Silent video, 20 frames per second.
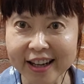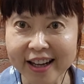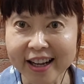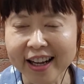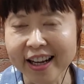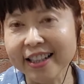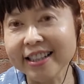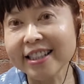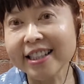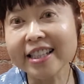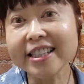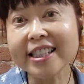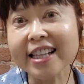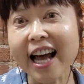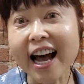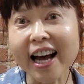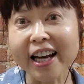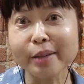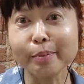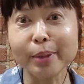And since
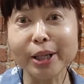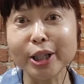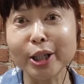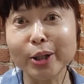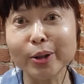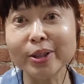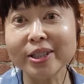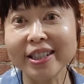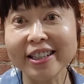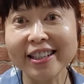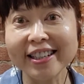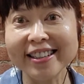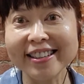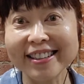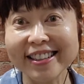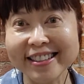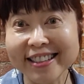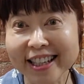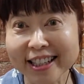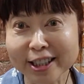I'd been using
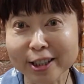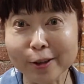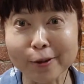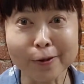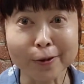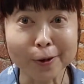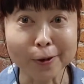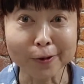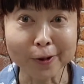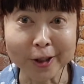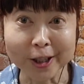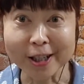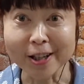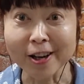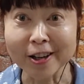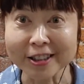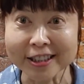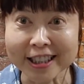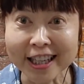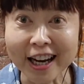the DEXA for a very
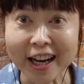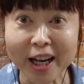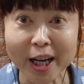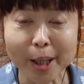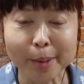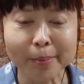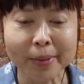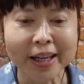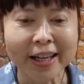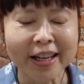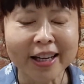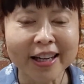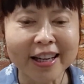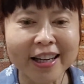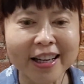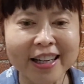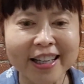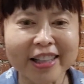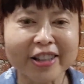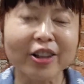long time,
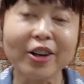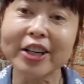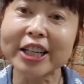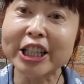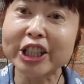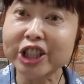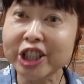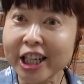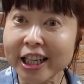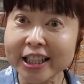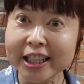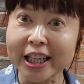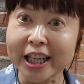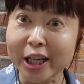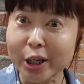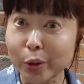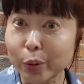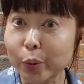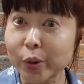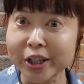he thought he'd check
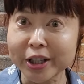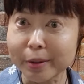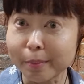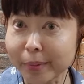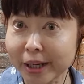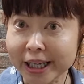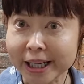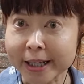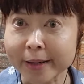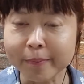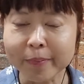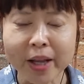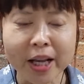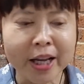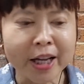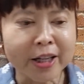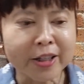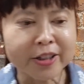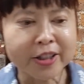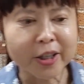in with me.
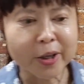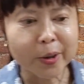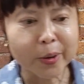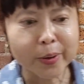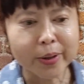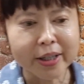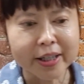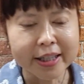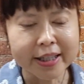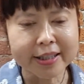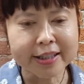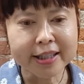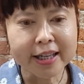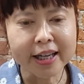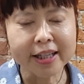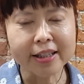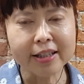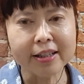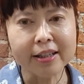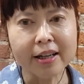So he
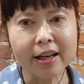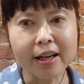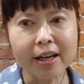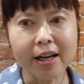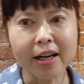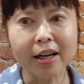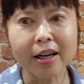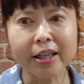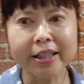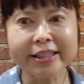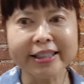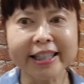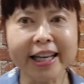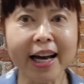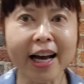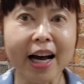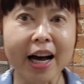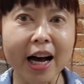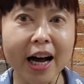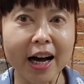said,
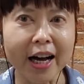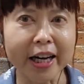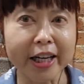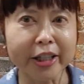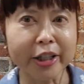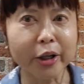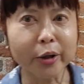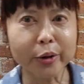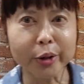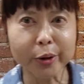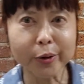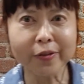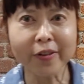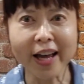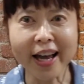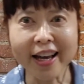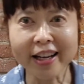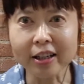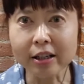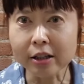yeah, I know you've
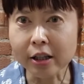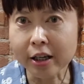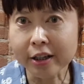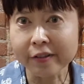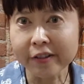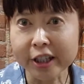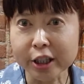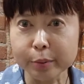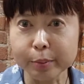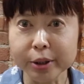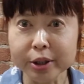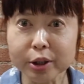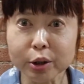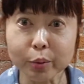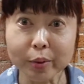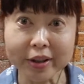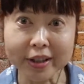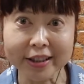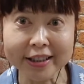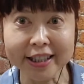had a lot of experience
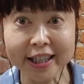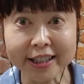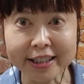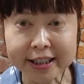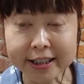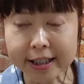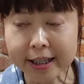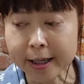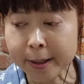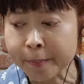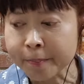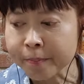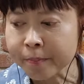with the DEXA,